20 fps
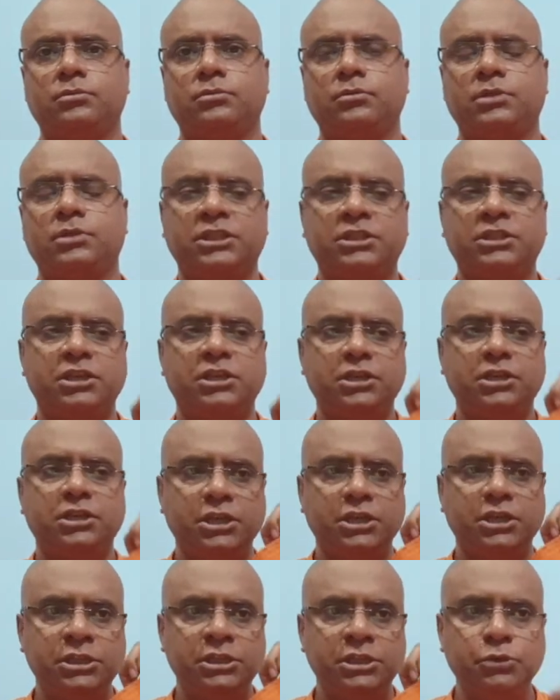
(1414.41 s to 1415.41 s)
that
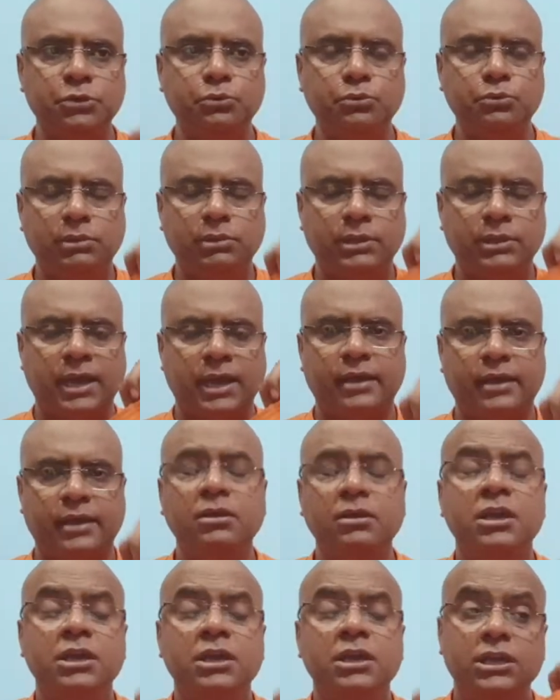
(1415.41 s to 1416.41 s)
in you lie
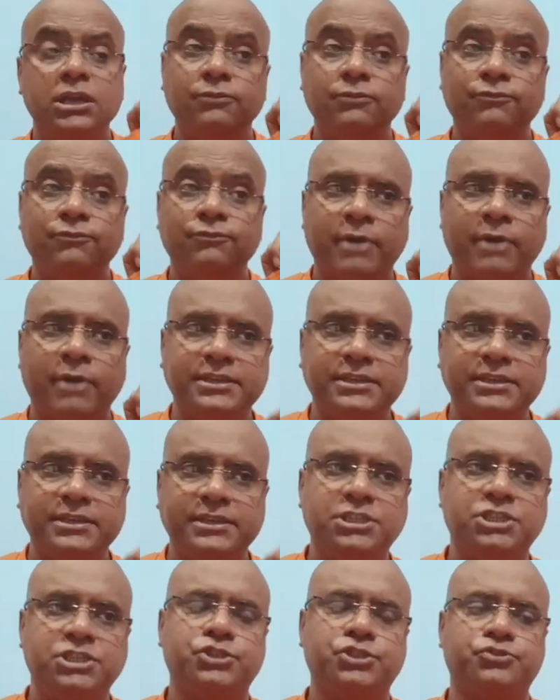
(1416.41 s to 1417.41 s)

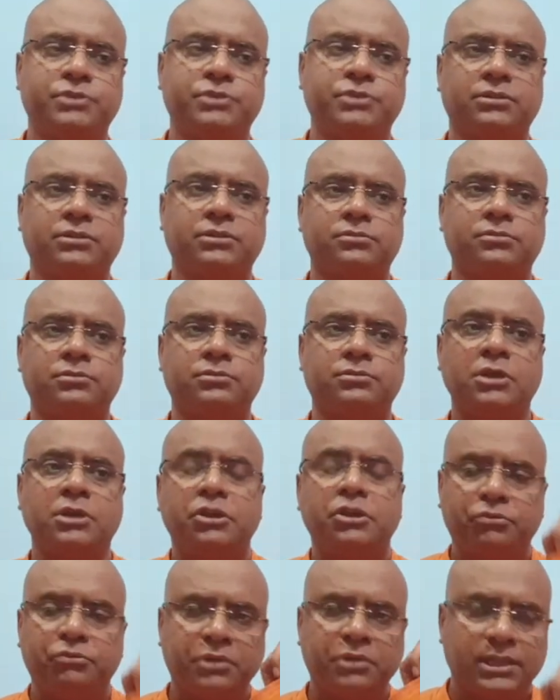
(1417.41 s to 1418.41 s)
infinite strength.
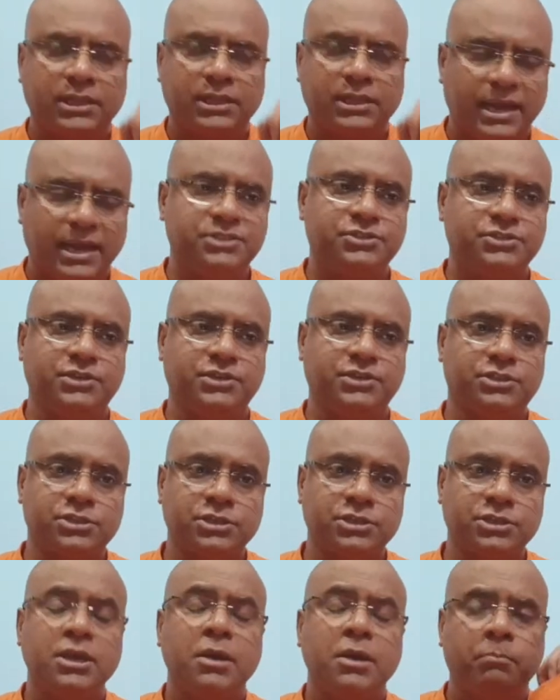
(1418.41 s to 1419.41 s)
Realize it,
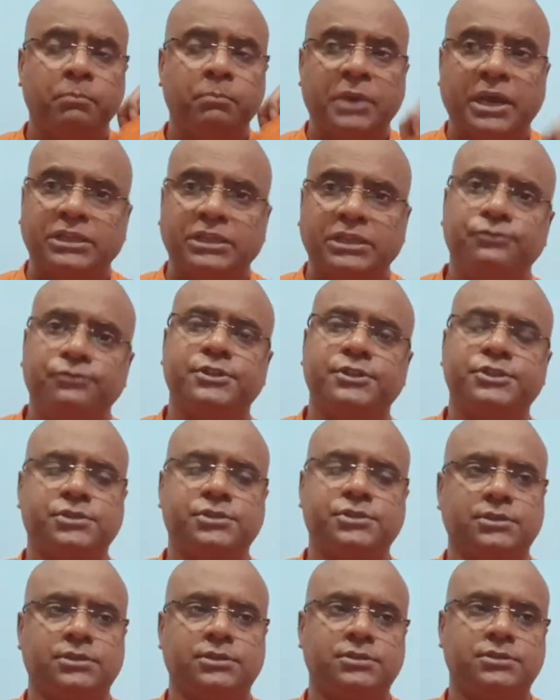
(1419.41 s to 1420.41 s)
manifest
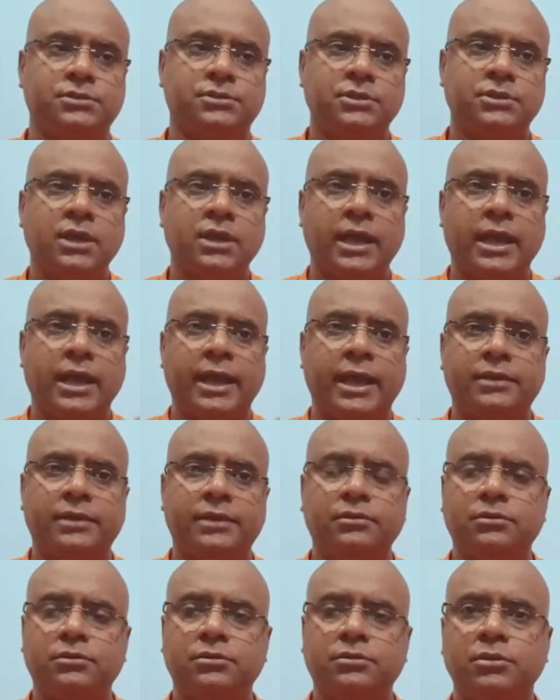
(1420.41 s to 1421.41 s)
it,
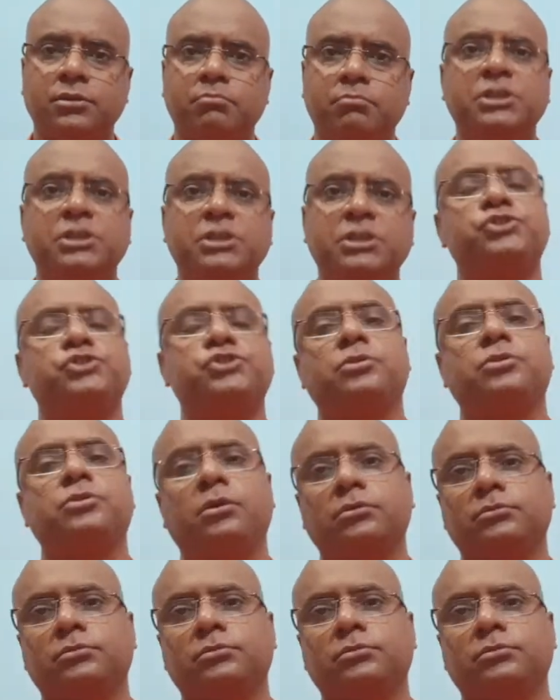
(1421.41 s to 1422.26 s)
and be strong.